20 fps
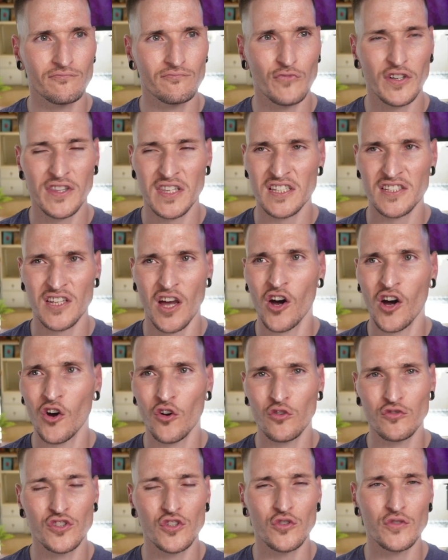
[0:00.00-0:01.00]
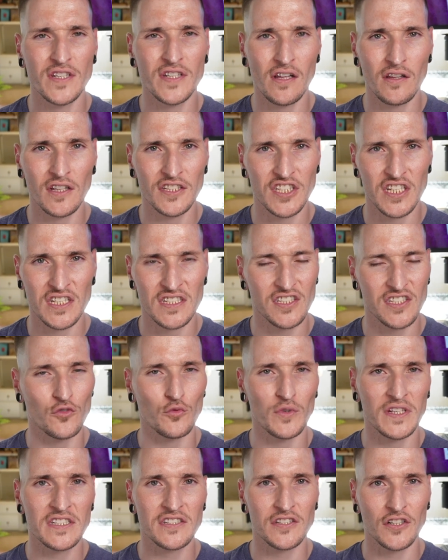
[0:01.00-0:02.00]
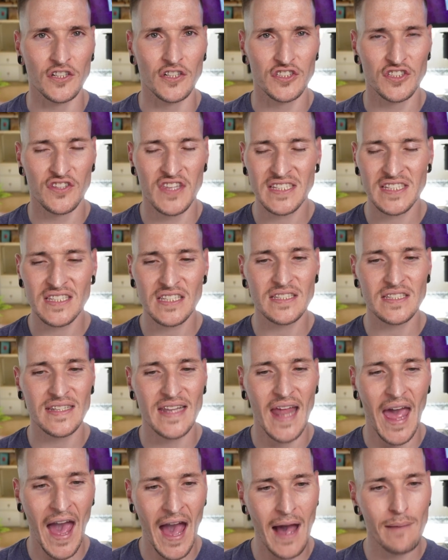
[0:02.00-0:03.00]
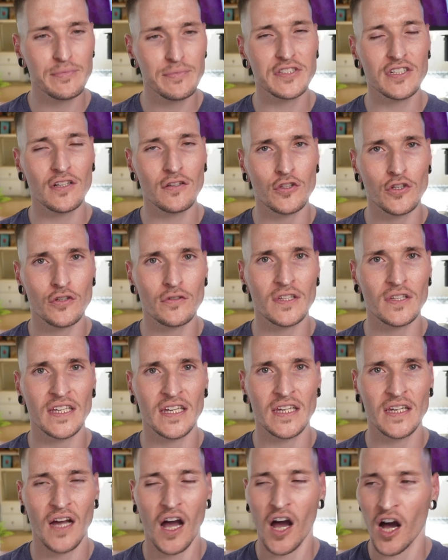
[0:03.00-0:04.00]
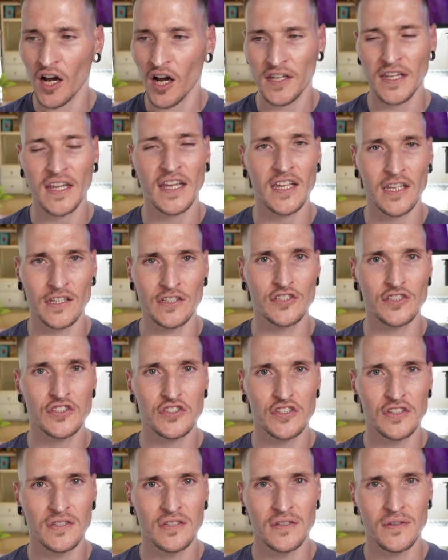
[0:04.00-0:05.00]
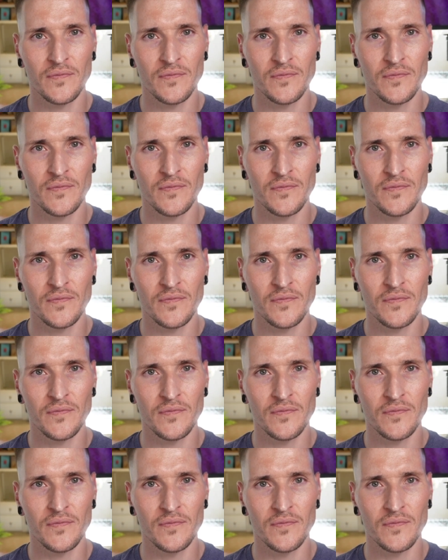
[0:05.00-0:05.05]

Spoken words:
with his own due diligence and research. This is absolutely unhinged.